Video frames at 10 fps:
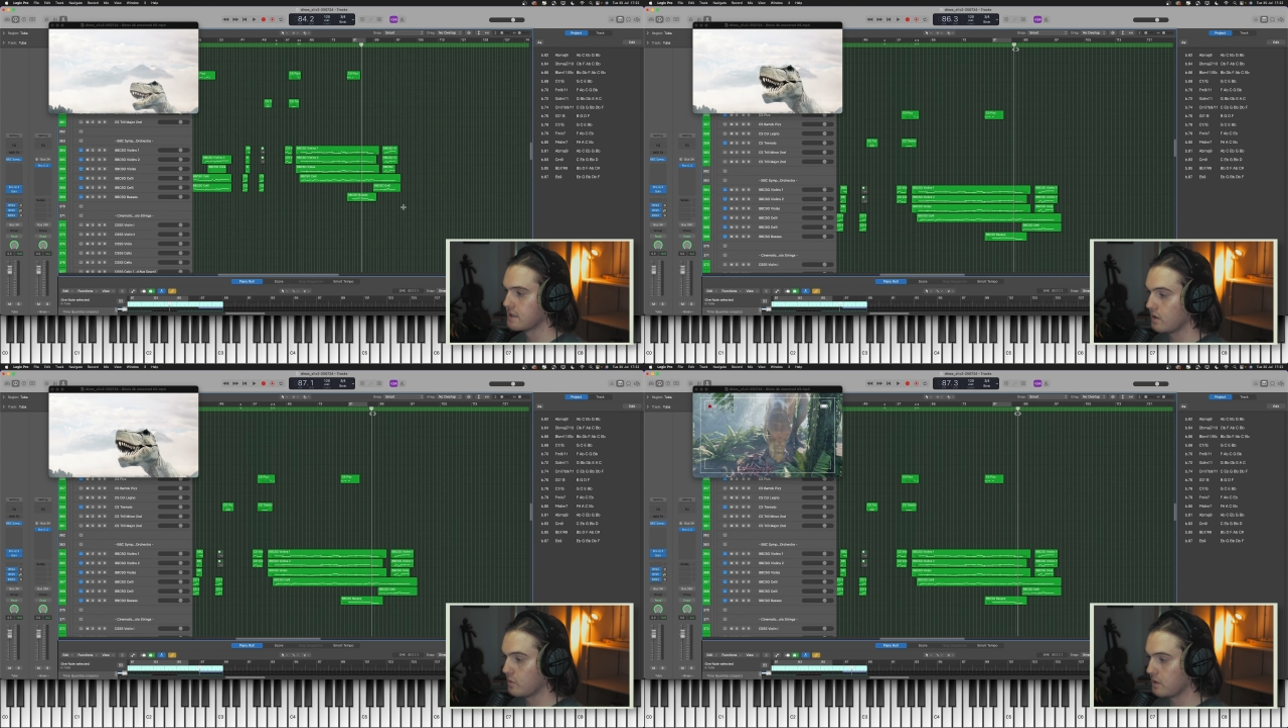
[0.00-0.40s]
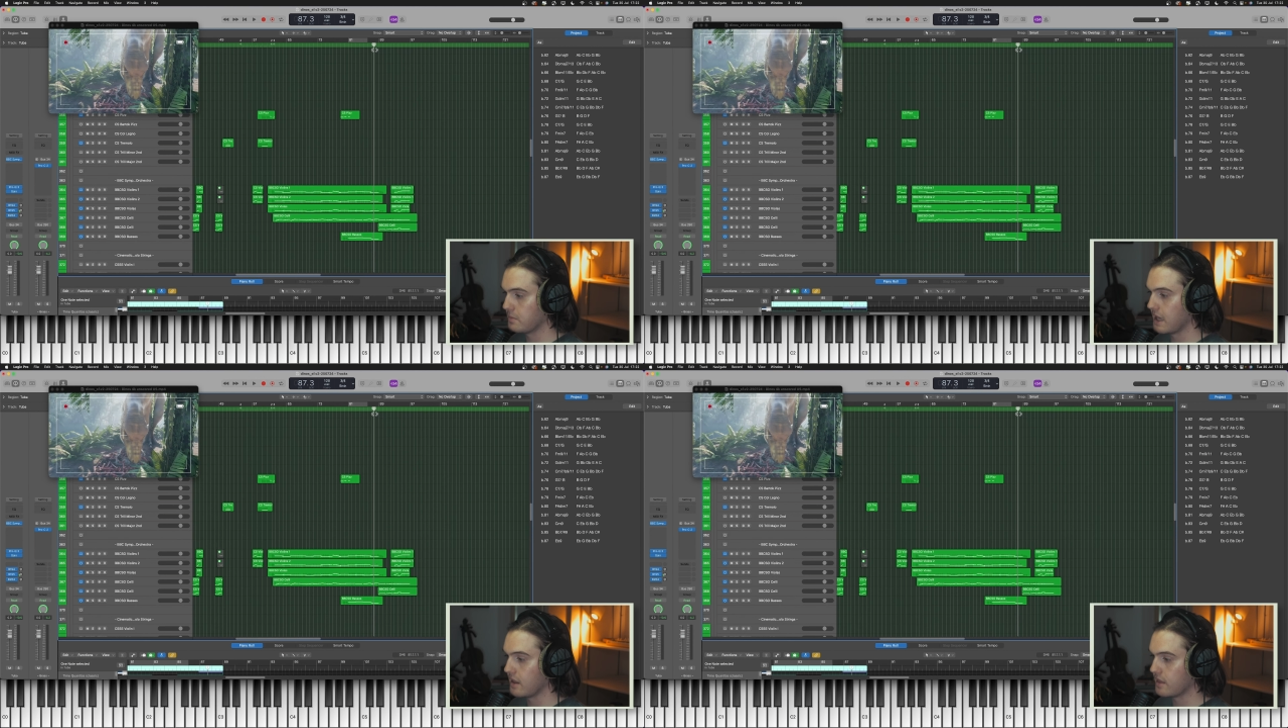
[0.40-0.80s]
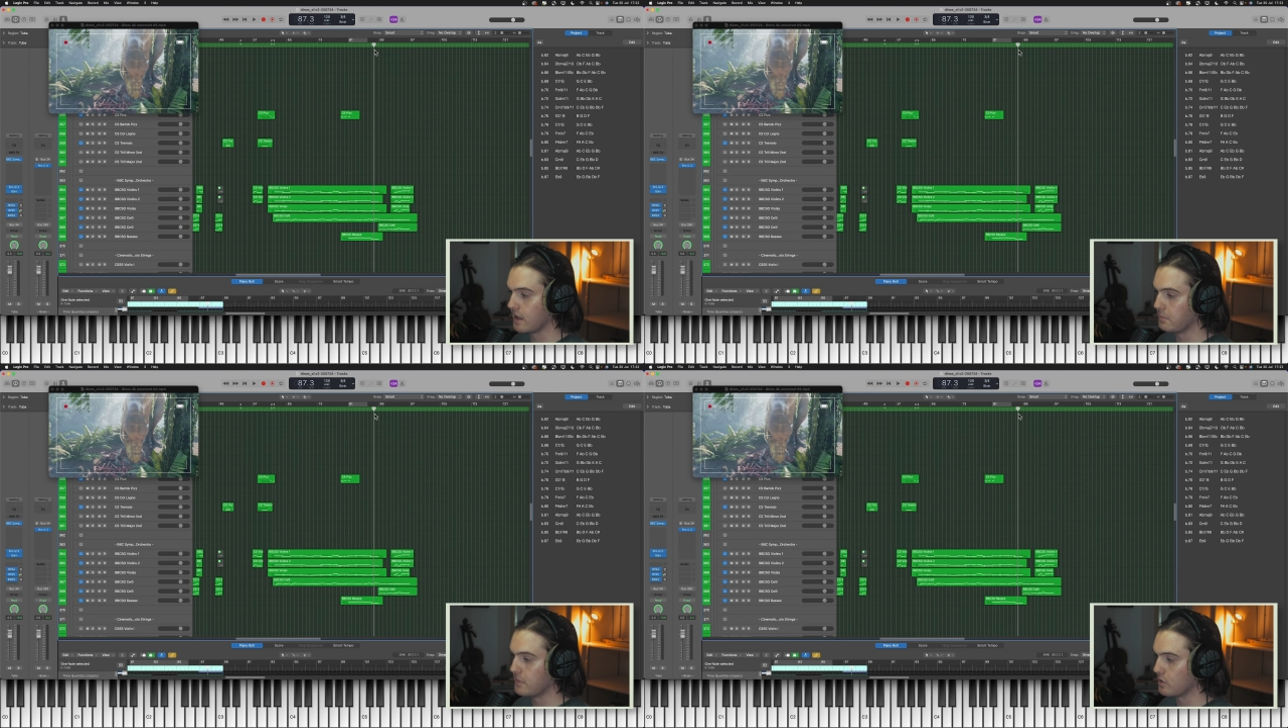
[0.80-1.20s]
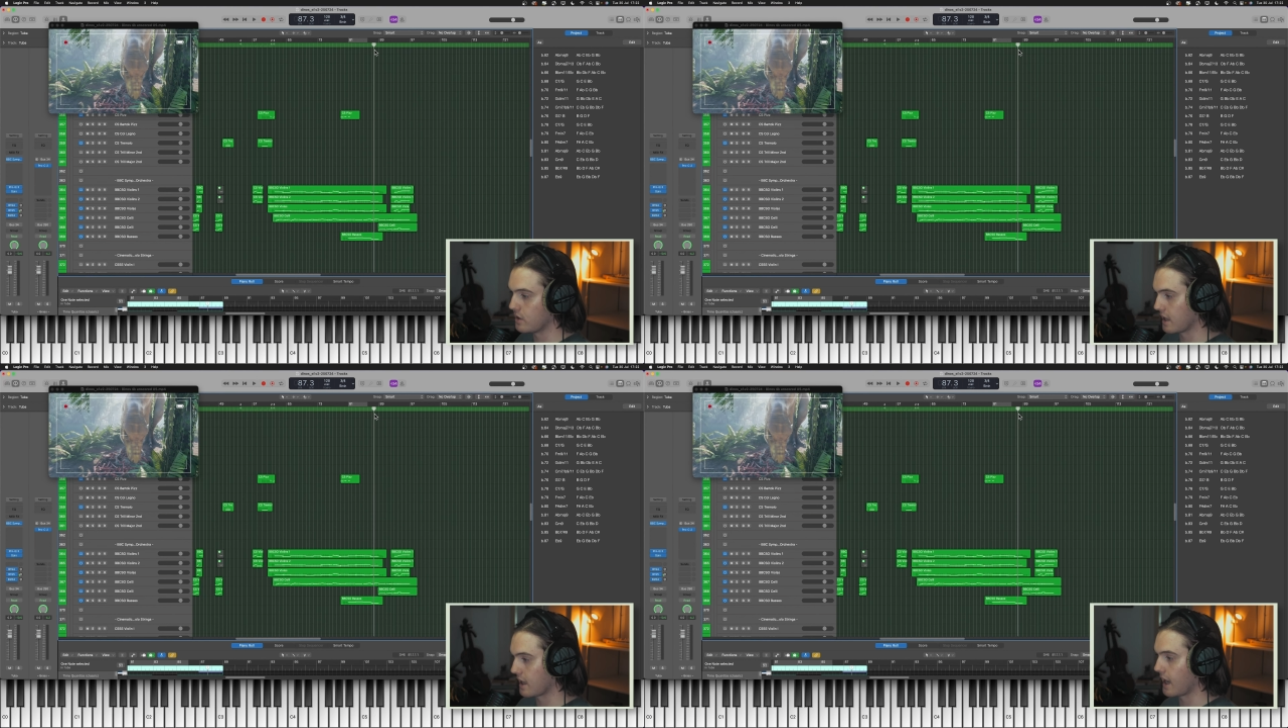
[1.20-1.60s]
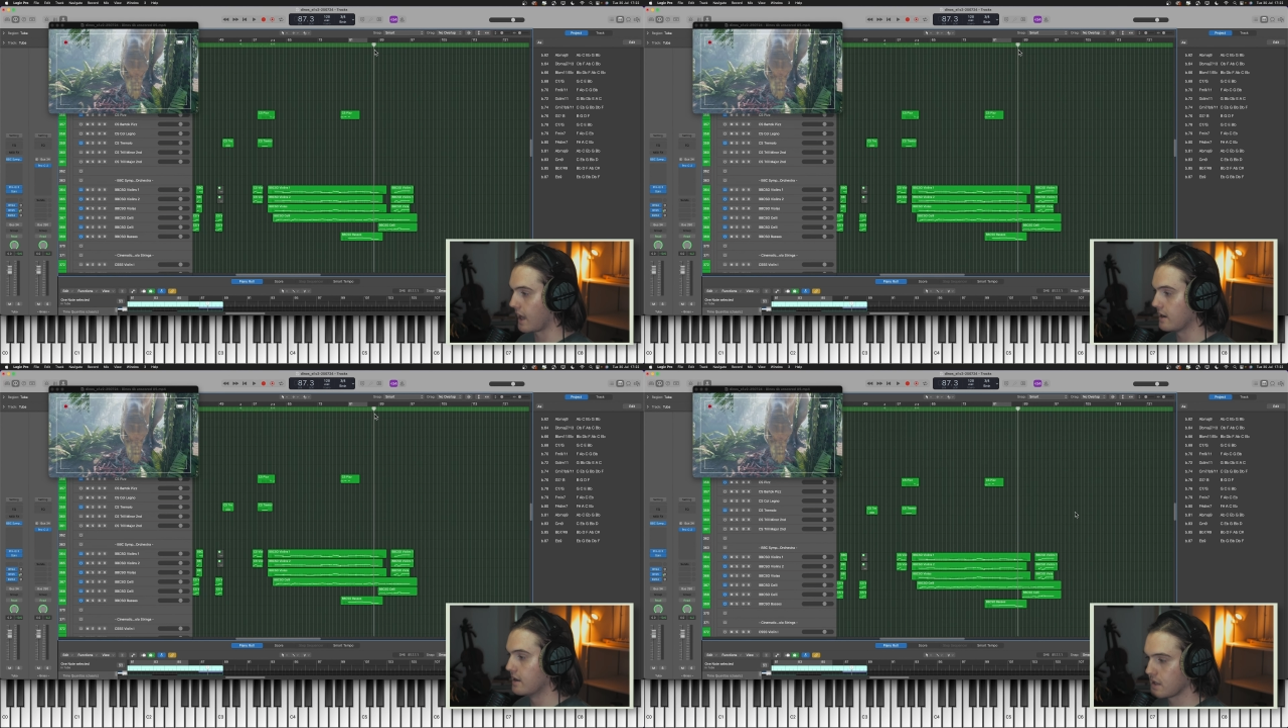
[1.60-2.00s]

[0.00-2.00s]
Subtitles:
with the main theme building again,